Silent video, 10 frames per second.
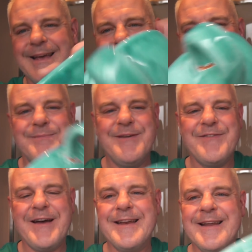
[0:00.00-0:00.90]
it should be
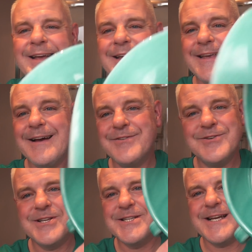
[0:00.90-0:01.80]
fine. Yeah, I've
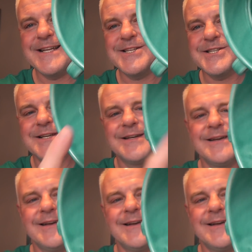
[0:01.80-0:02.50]
used it since.